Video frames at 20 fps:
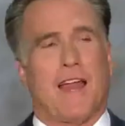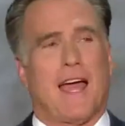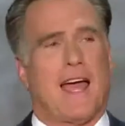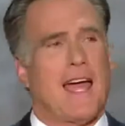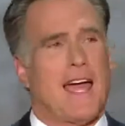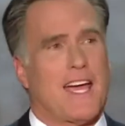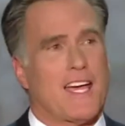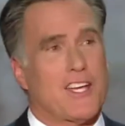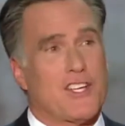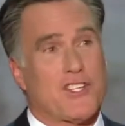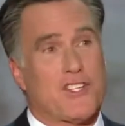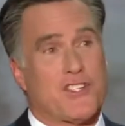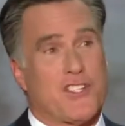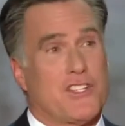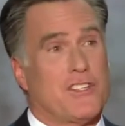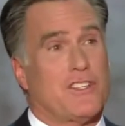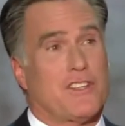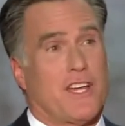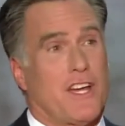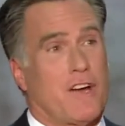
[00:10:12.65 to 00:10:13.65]
flag is
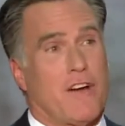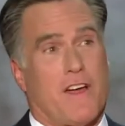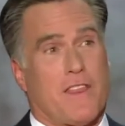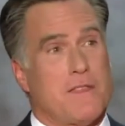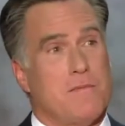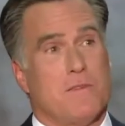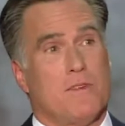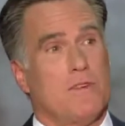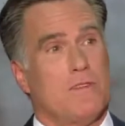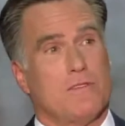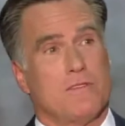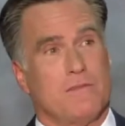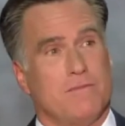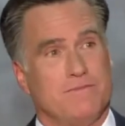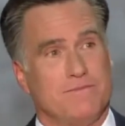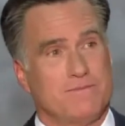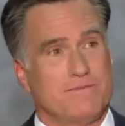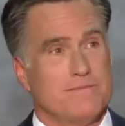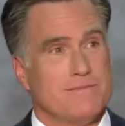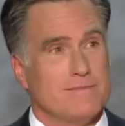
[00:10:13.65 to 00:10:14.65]
still there on the
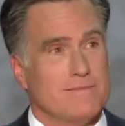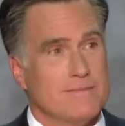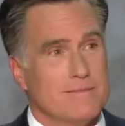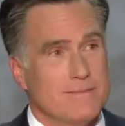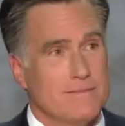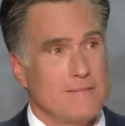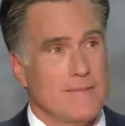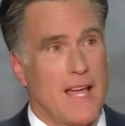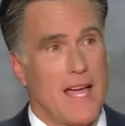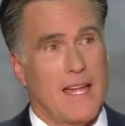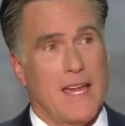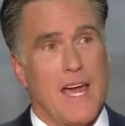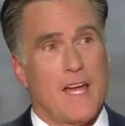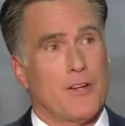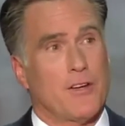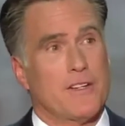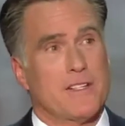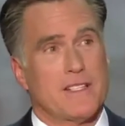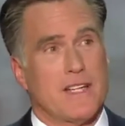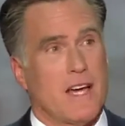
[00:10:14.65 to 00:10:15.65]
moon. And
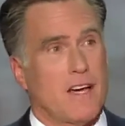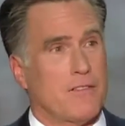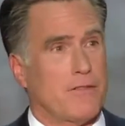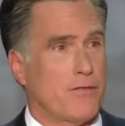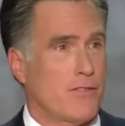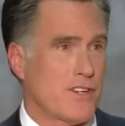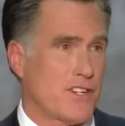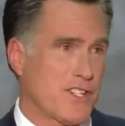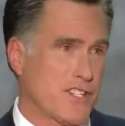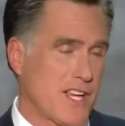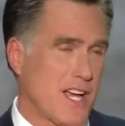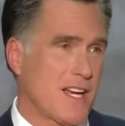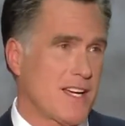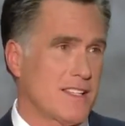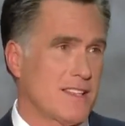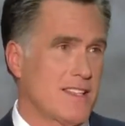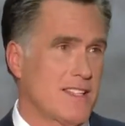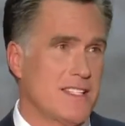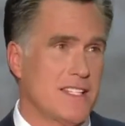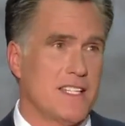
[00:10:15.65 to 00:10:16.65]
I don't doubt for a
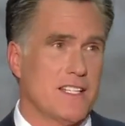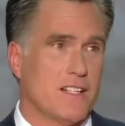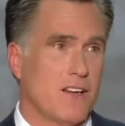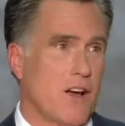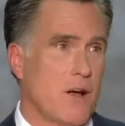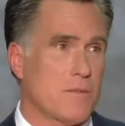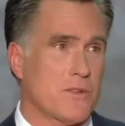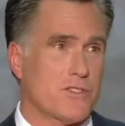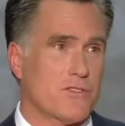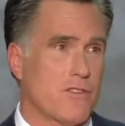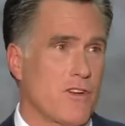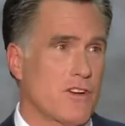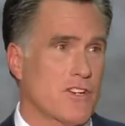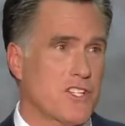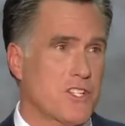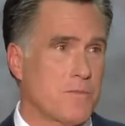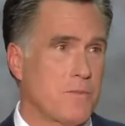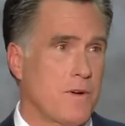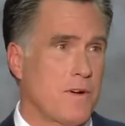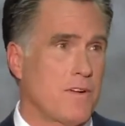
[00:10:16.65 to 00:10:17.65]
second that Neil
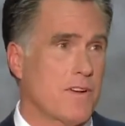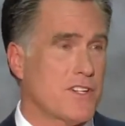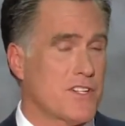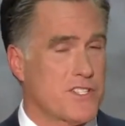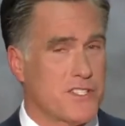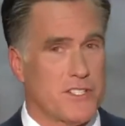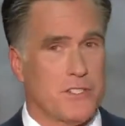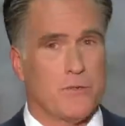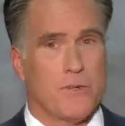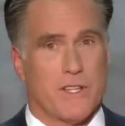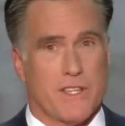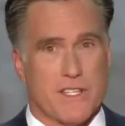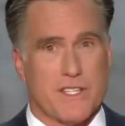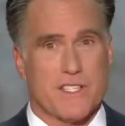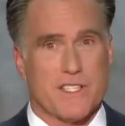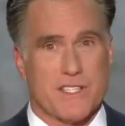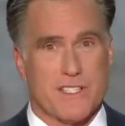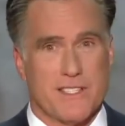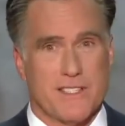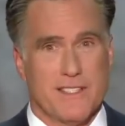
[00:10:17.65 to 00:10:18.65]
Armstrong's spirit is still with
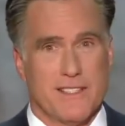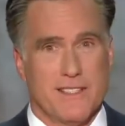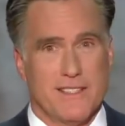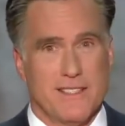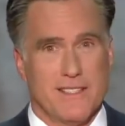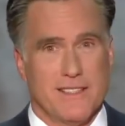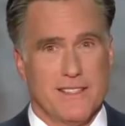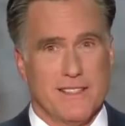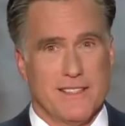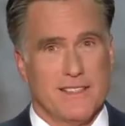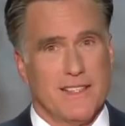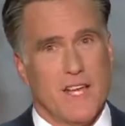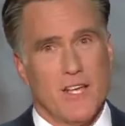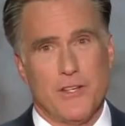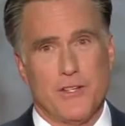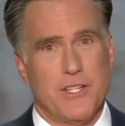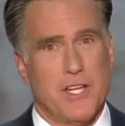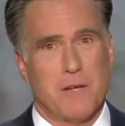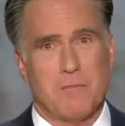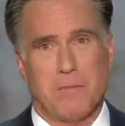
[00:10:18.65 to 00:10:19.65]
us.
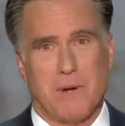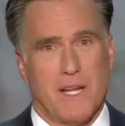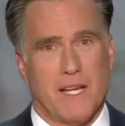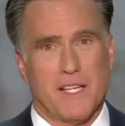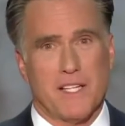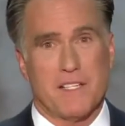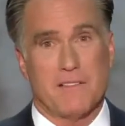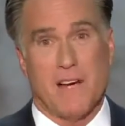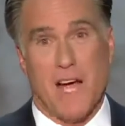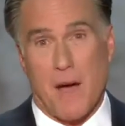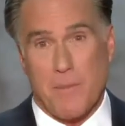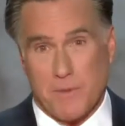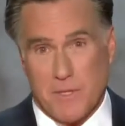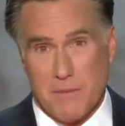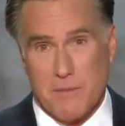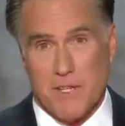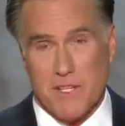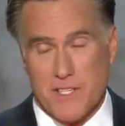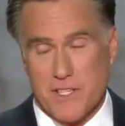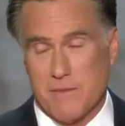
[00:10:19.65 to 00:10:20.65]
That unique blend of
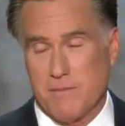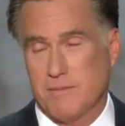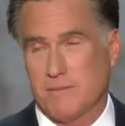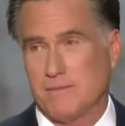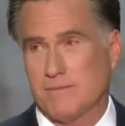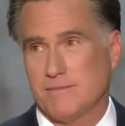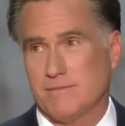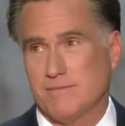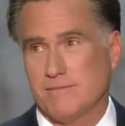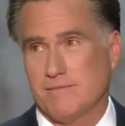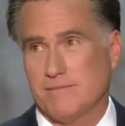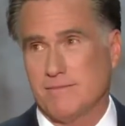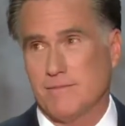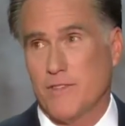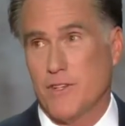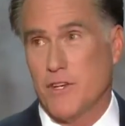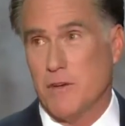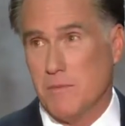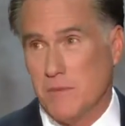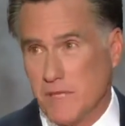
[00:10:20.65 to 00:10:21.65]
optimism,
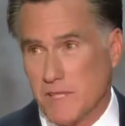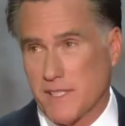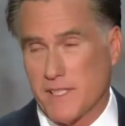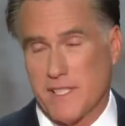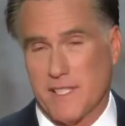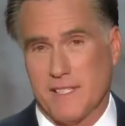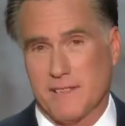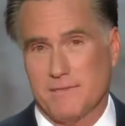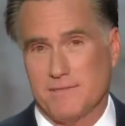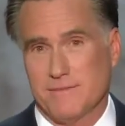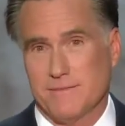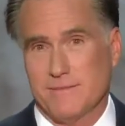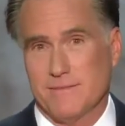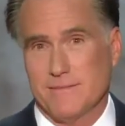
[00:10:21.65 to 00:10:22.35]
humility,